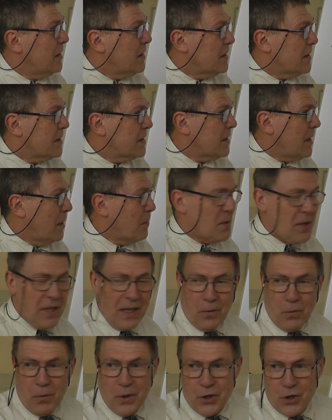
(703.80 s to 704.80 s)

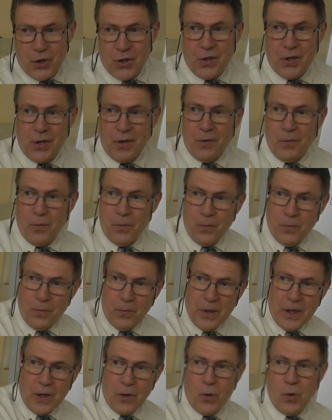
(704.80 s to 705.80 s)
something which
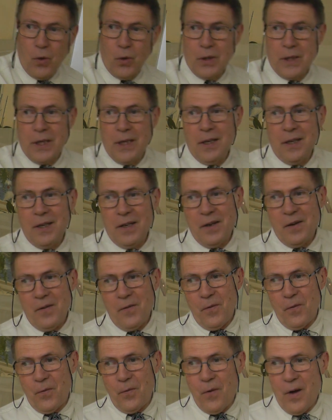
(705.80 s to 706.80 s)
we could
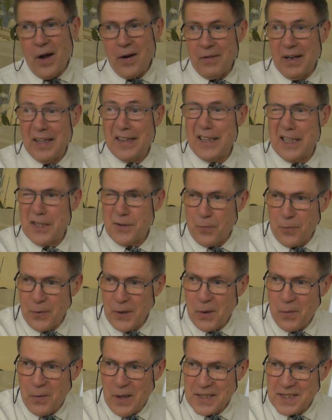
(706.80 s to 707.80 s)
vary, and that's
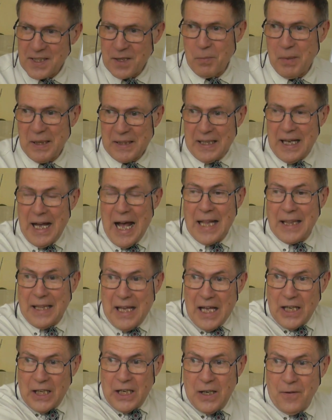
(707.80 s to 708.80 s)
frequency, but at
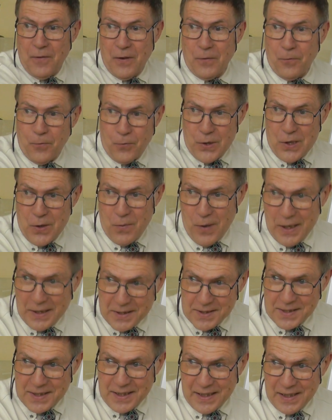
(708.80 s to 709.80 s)
a given
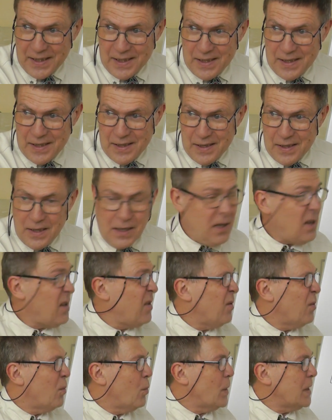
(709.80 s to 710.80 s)
frequency,
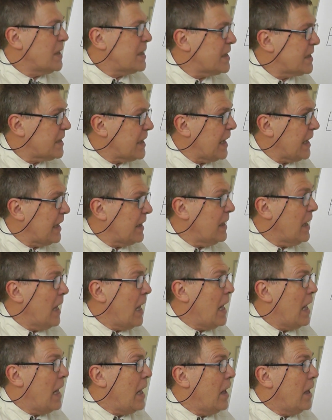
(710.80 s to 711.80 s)
we still
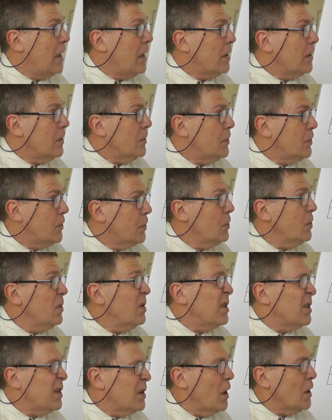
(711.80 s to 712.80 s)

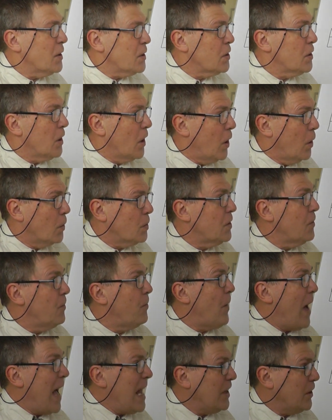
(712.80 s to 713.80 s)
do not know the
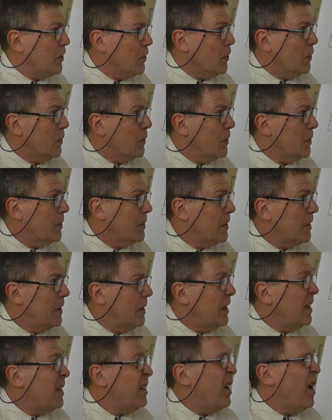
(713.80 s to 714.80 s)
value
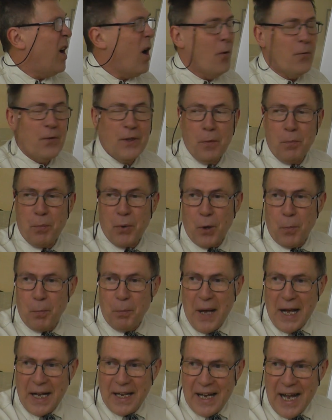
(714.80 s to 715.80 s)
of the
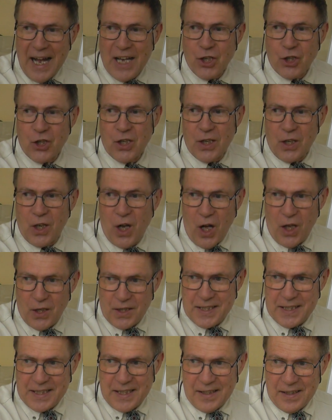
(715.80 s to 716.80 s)
propagation
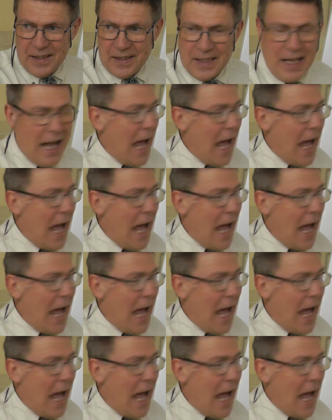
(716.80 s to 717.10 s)
constant